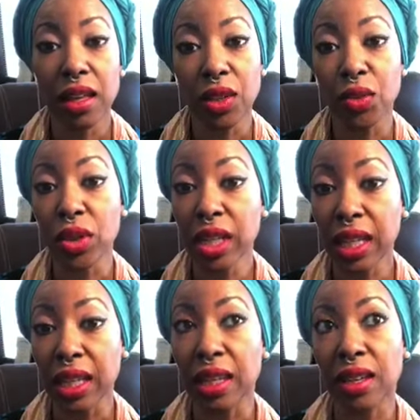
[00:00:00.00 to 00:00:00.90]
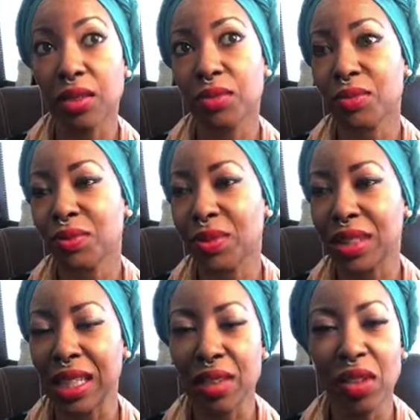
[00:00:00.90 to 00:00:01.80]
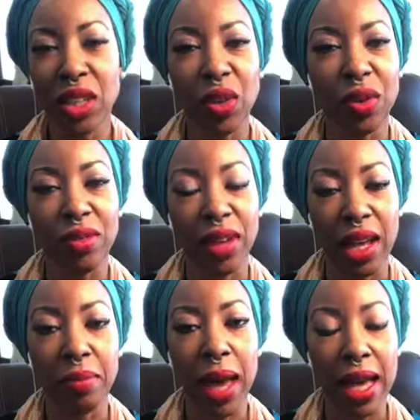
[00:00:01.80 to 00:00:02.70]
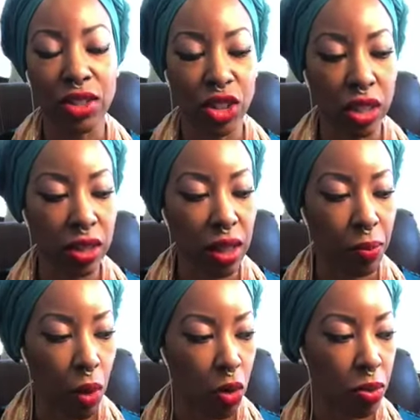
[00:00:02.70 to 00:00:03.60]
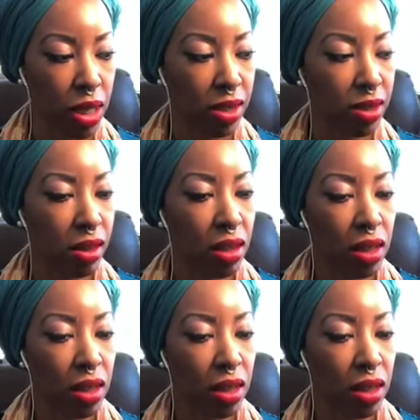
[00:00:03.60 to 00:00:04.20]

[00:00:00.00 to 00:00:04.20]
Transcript: really living your divine passion and purpose.